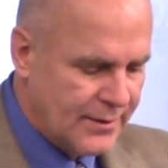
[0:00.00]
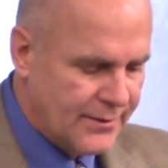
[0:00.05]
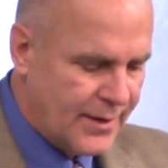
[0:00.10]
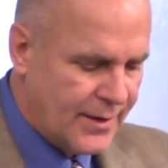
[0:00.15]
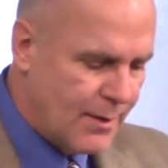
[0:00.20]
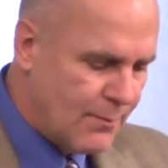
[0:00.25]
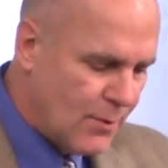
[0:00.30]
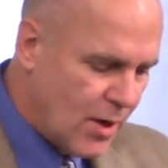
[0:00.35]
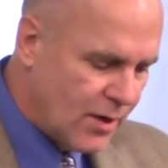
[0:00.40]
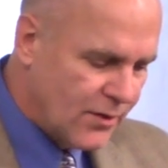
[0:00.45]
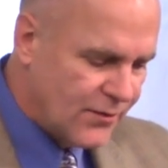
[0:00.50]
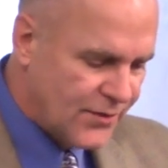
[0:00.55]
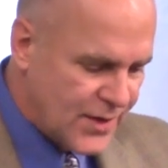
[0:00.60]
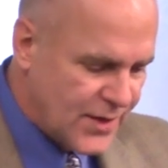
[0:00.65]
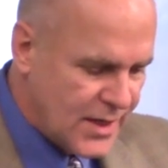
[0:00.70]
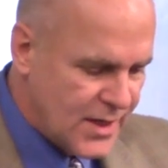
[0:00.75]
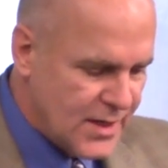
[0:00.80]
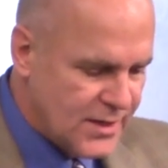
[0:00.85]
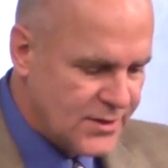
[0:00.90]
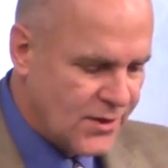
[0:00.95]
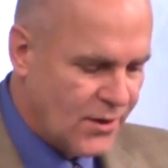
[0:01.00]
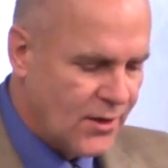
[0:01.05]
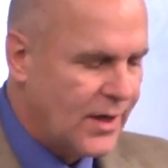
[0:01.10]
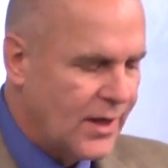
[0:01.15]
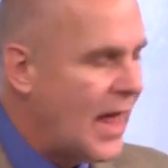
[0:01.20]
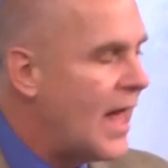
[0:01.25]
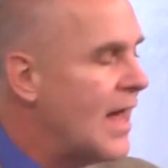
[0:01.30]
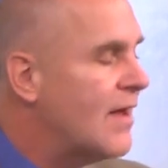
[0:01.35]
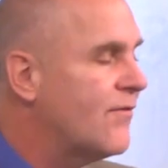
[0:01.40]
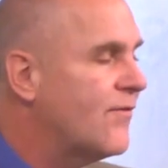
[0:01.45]
that among these are
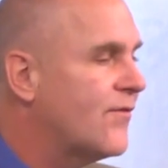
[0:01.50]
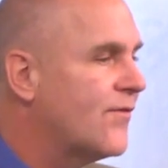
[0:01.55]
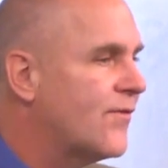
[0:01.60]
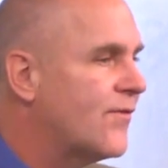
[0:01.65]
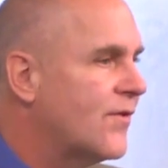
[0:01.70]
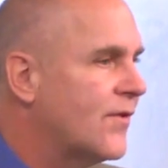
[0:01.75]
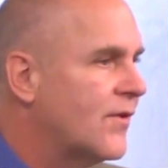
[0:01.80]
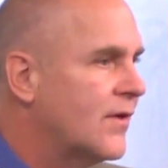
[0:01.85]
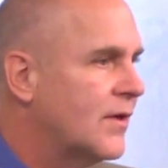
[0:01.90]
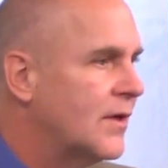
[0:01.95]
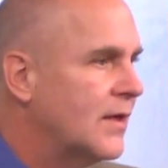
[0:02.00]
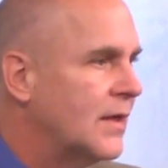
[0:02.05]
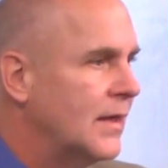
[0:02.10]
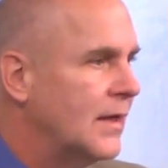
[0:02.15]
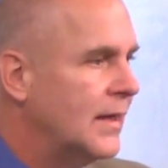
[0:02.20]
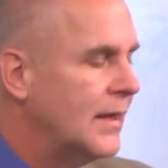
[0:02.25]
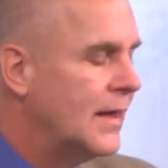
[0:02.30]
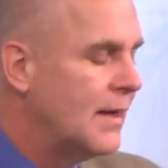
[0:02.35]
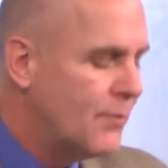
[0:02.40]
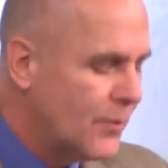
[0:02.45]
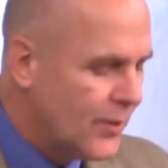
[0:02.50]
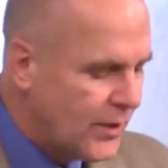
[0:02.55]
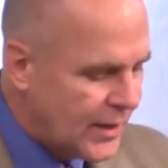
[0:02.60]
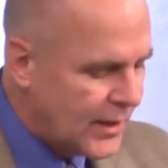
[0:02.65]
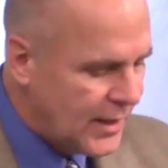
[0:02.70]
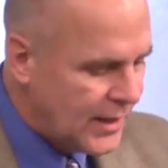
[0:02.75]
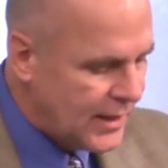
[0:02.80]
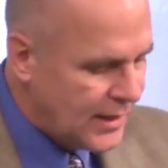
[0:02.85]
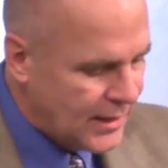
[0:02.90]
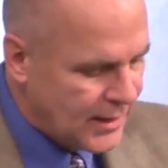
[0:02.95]
life,
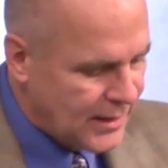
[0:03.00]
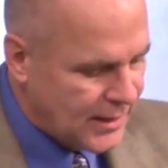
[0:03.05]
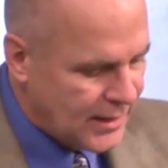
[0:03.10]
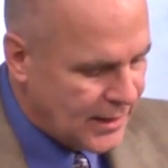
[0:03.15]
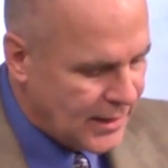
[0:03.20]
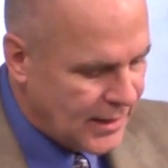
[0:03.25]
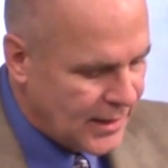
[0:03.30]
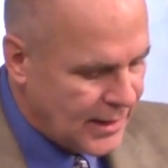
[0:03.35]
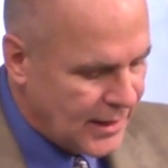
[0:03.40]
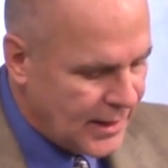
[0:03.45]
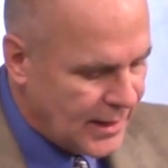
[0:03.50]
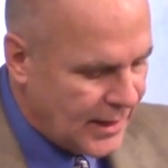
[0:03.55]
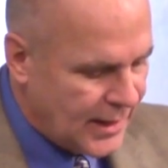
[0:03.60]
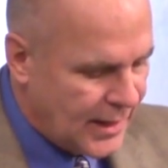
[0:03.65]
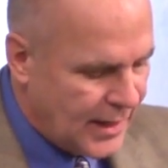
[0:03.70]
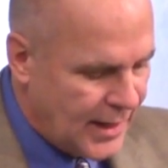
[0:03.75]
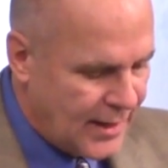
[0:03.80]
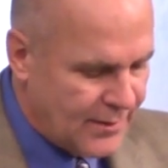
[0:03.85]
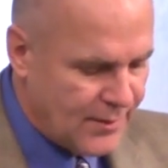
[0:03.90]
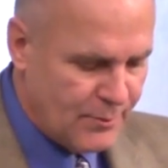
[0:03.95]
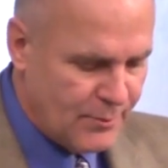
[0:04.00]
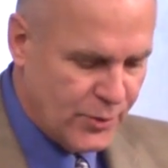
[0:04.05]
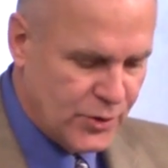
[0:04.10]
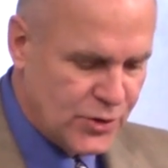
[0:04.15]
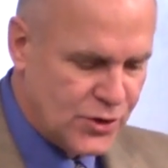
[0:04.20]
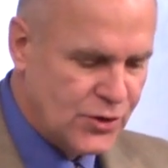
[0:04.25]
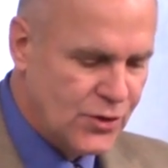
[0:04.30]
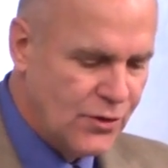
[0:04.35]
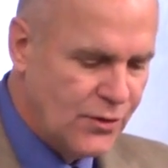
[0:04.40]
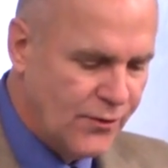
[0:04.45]
liberty, and the
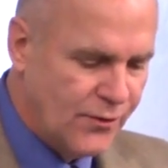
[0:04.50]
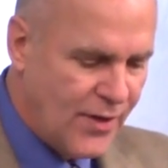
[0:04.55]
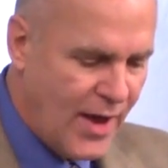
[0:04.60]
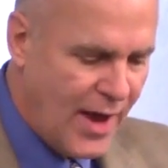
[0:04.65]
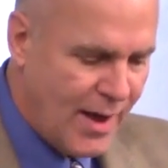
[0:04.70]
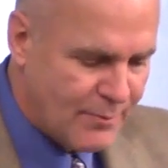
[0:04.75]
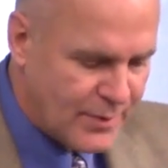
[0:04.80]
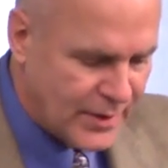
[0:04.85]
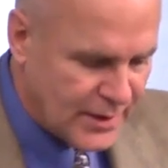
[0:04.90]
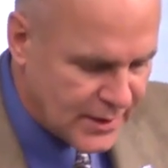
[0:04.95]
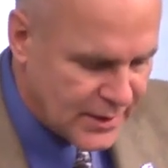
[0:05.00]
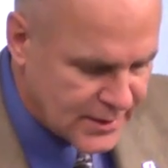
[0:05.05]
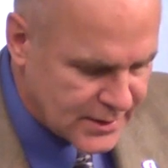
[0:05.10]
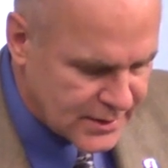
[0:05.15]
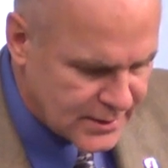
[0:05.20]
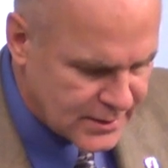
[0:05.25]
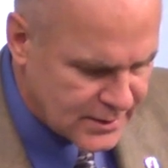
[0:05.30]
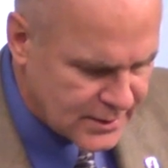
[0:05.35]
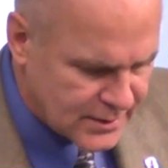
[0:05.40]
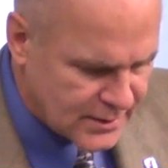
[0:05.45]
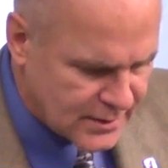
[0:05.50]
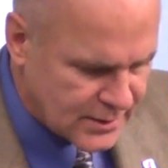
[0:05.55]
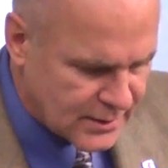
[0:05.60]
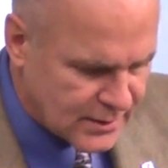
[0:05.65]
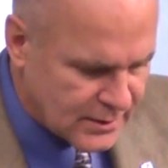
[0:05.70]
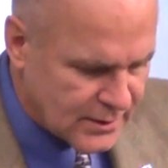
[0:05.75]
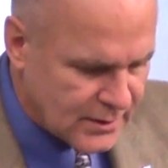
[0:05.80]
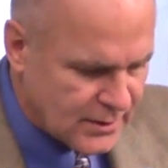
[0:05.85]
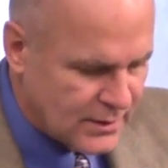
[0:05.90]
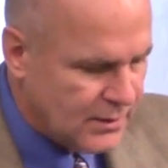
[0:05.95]
pursuit of happiness,
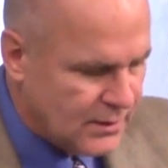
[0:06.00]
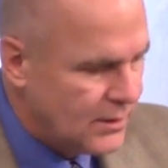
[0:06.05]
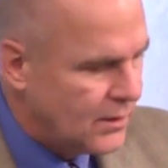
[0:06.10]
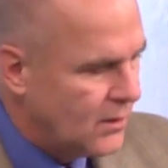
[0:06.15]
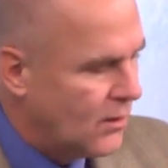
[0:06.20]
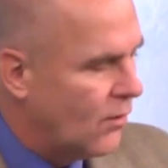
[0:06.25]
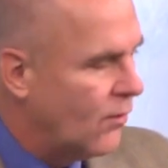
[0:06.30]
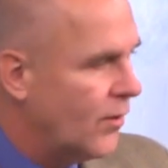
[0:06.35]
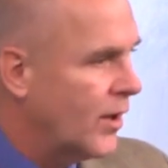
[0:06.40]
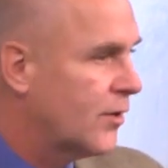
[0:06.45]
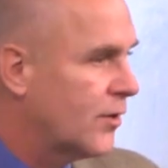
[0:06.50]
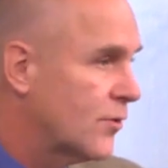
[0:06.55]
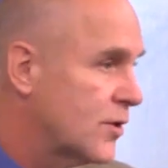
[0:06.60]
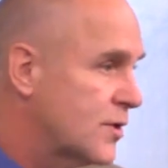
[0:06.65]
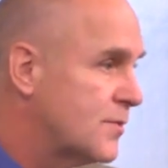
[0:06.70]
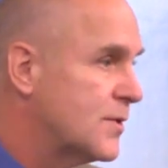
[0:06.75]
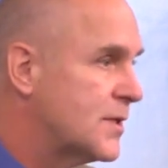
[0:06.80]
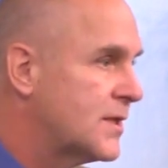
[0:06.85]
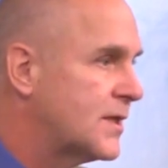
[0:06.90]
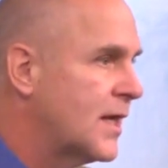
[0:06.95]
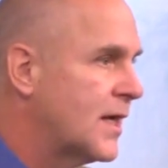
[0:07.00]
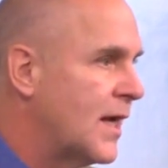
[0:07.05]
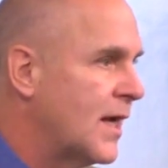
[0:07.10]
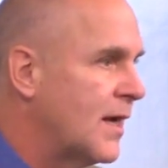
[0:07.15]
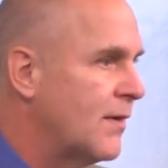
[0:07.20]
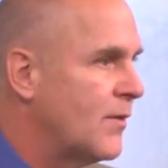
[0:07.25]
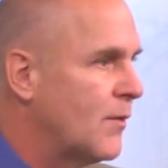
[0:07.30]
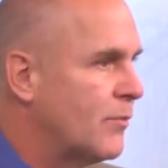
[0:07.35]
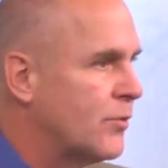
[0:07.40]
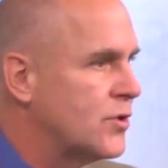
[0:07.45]
or at Christmas
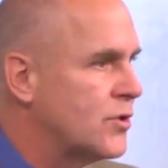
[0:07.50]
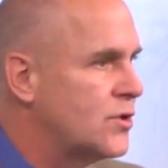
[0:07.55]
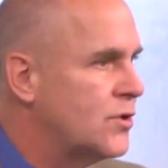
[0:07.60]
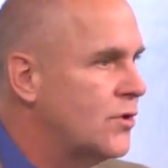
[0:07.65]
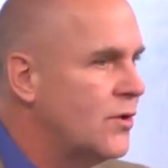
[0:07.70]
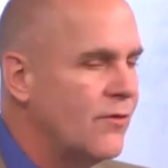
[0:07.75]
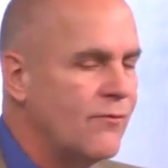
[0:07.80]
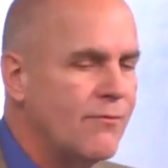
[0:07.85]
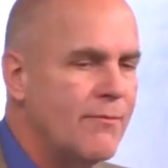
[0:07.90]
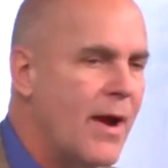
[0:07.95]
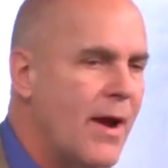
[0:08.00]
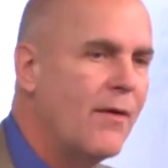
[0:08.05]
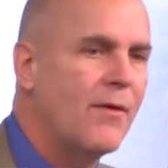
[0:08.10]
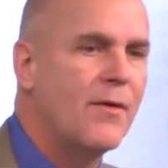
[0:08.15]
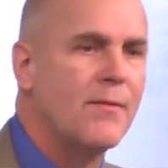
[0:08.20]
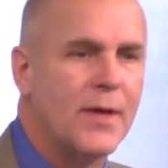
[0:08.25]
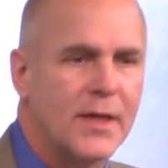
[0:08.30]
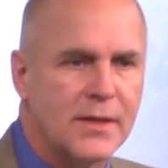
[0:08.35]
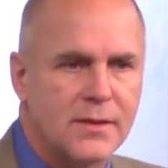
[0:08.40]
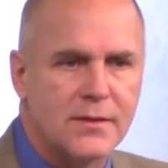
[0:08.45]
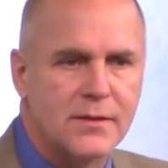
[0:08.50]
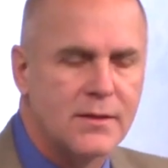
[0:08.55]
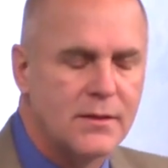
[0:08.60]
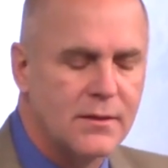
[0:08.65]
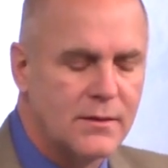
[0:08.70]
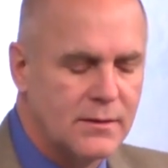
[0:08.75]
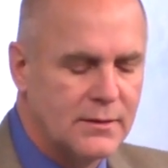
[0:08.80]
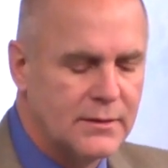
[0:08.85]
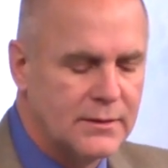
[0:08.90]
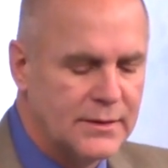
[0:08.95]
time, the pursuit of merriment,
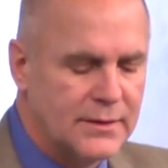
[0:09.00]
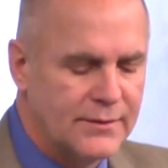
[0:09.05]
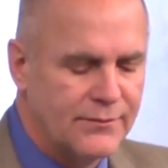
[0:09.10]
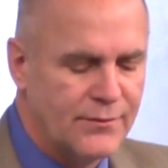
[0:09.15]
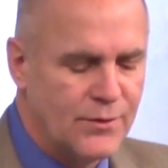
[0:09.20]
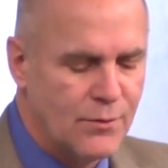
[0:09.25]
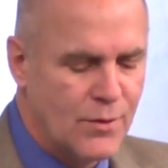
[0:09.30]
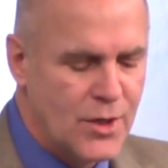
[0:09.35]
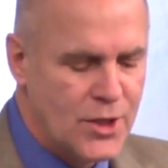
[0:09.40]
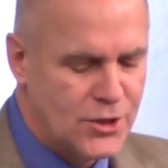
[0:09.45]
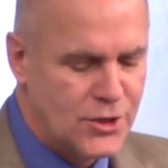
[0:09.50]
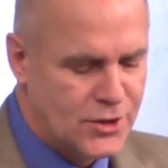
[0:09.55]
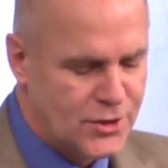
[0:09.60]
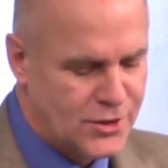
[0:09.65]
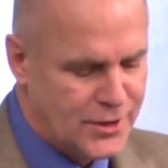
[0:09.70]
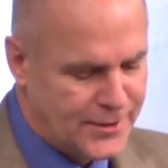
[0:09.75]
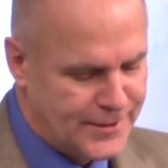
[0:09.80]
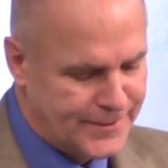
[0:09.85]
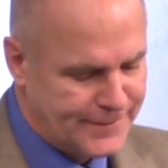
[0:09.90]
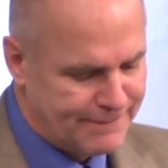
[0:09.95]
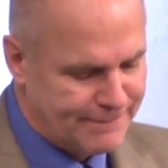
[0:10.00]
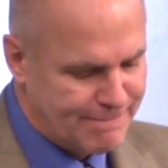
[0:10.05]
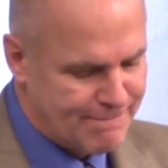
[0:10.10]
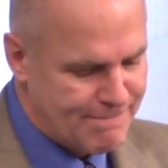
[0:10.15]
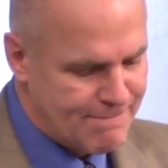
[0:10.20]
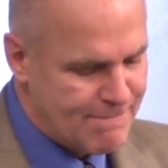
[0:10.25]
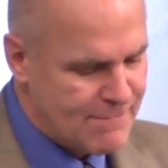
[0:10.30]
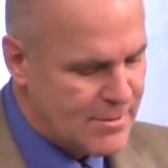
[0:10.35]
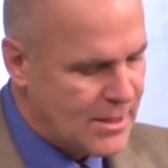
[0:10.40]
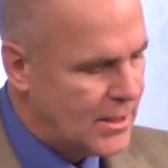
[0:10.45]
if you wish.
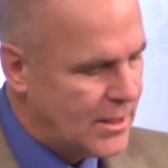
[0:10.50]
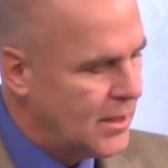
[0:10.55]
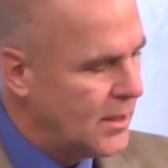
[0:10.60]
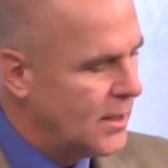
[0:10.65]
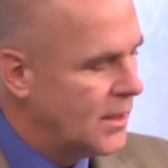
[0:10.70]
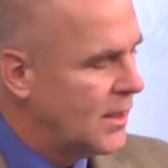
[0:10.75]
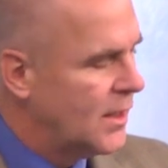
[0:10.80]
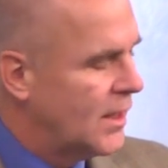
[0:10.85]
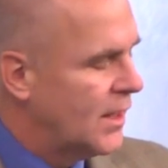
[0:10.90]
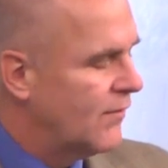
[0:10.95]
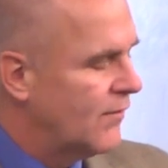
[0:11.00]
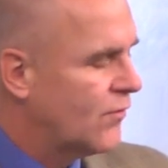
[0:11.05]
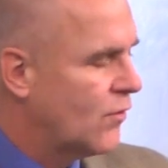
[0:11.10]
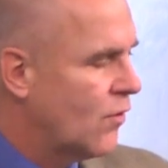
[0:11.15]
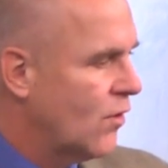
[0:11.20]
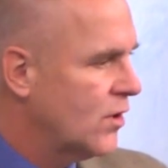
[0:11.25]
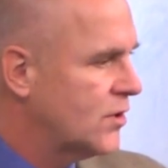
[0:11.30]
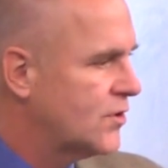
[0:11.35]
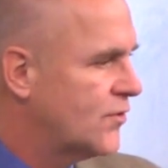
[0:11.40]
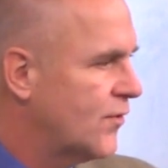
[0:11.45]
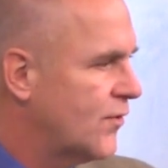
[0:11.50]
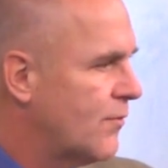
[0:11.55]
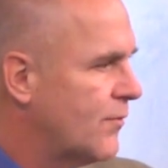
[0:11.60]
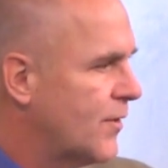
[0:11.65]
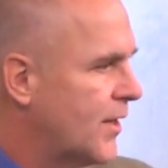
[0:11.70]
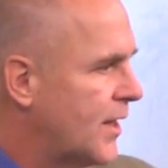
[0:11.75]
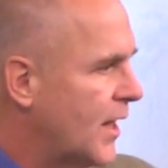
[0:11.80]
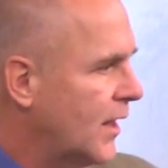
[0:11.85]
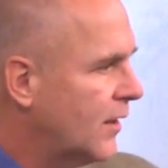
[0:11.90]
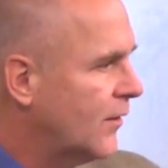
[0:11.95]
Of course, from
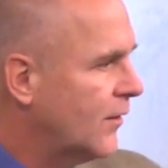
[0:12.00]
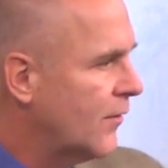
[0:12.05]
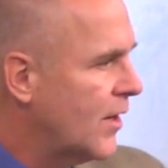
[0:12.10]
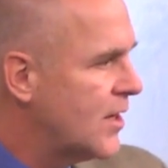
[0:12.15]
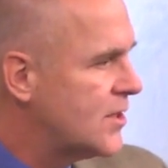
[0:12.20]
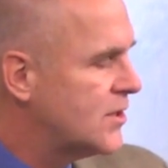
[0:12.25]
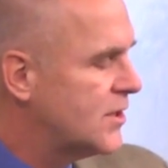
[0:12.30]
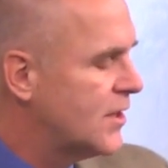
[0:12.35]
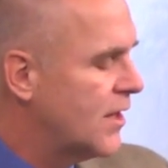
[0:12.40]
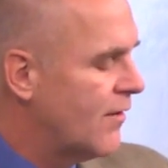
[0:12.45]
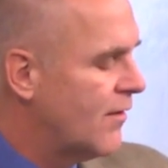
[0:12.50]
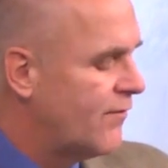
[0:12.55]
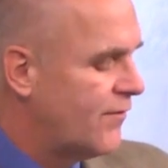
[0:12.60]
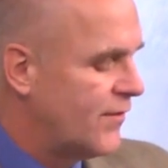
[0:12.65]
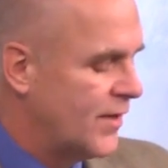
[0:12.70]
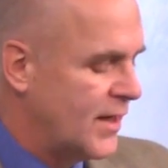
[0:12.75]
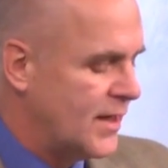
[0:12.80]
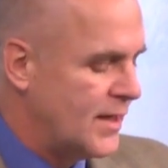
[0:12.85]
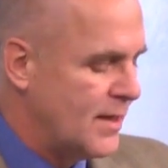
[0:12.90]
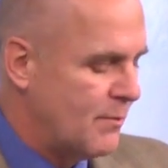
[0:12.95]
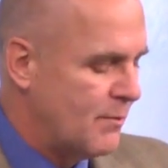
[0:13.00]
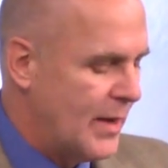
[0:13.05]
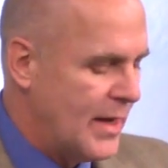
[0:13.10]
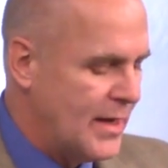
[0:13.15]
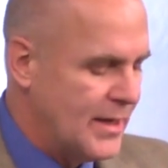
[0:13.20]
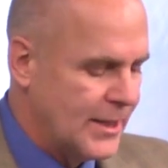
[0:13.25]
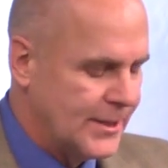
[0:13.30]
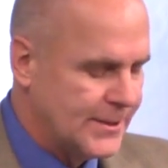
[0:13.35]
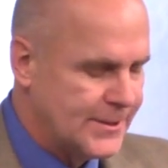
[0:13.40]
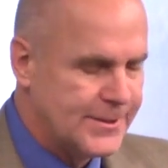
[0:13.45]
the Declaration of
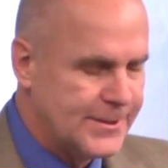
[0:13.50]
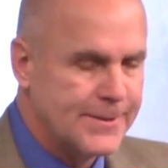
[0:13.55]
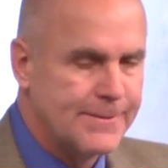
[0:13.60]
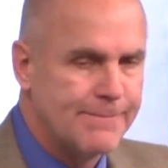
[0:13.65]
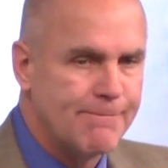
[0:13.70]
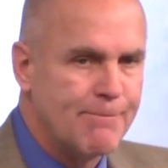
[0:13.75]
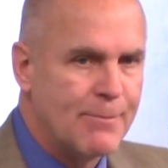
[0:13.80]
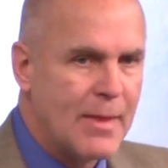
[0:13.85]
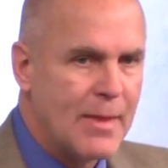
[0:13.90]
Independence.